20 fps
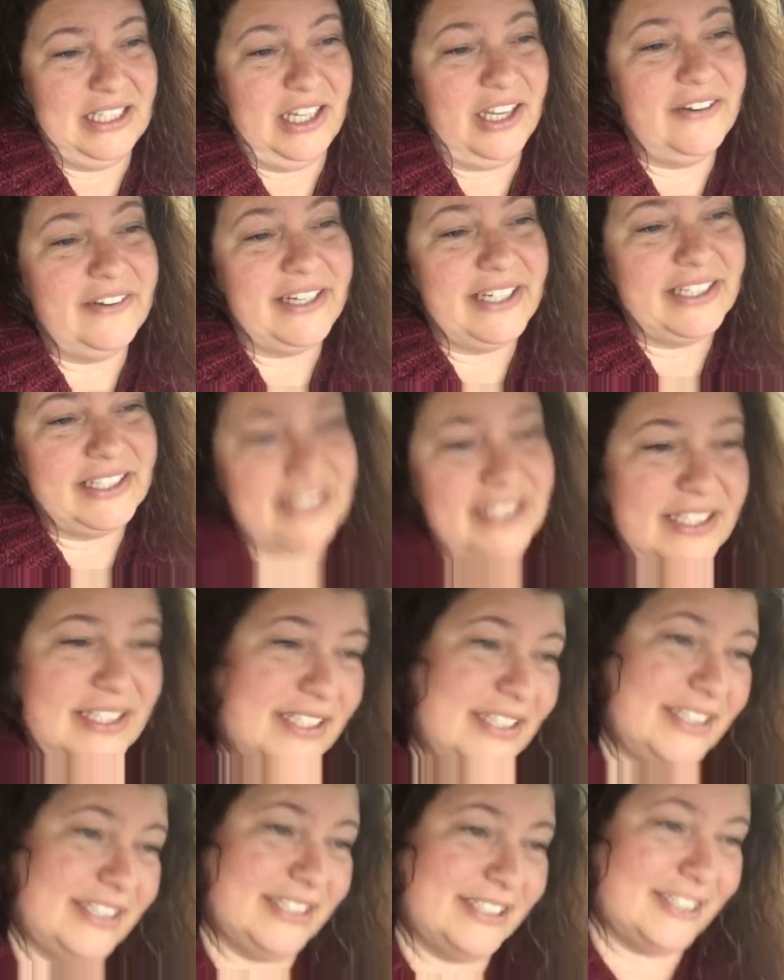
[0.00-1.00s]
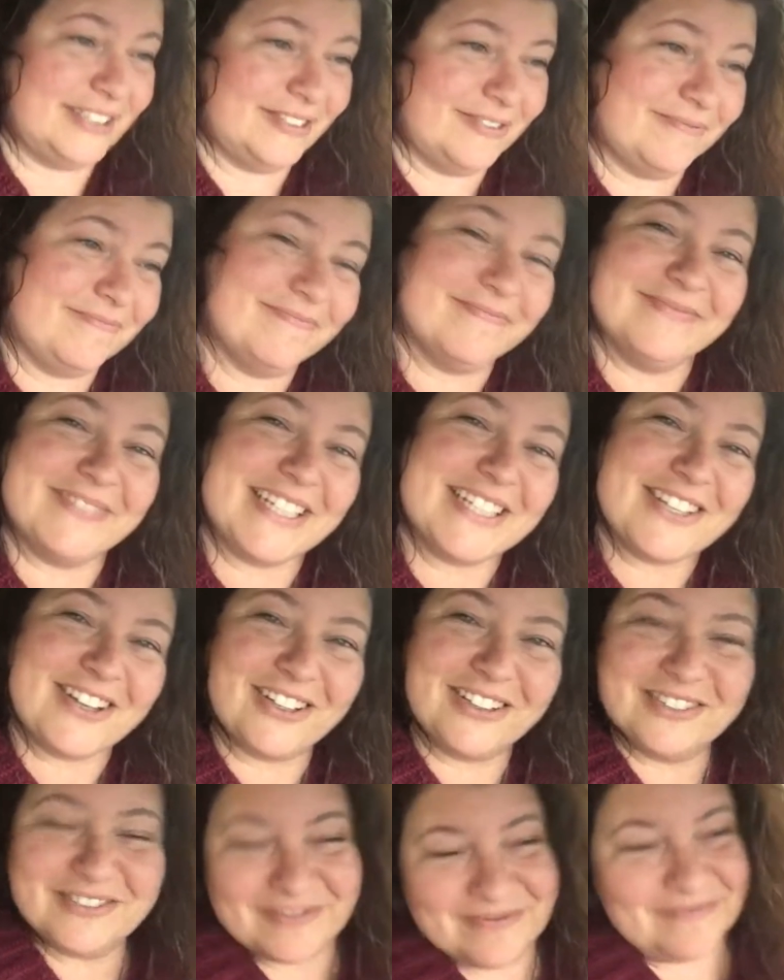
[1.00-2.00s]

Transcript: All right. That's all.